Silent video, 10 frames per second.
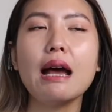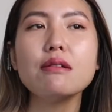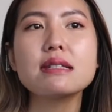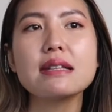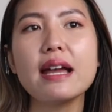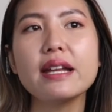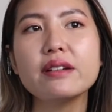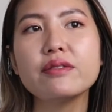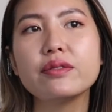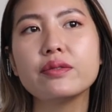Outside
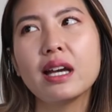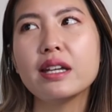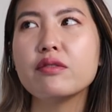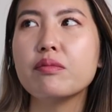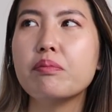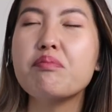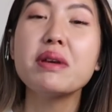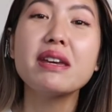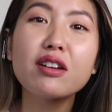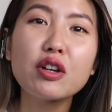of kind of
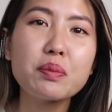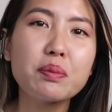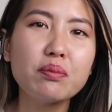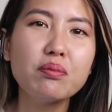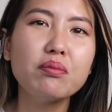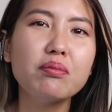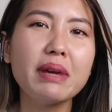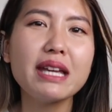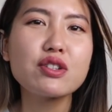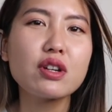bigger
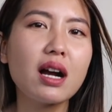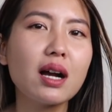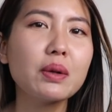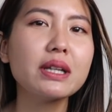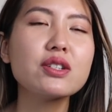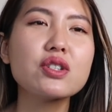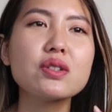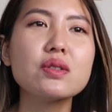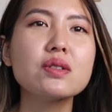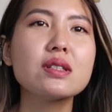major Hagwon
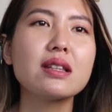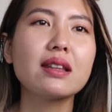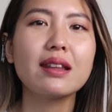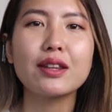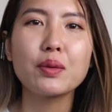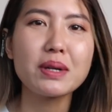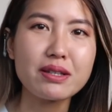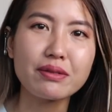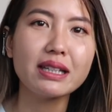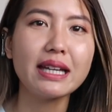issues, there
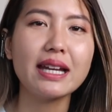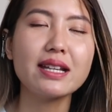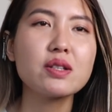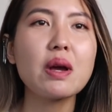wasn't really any.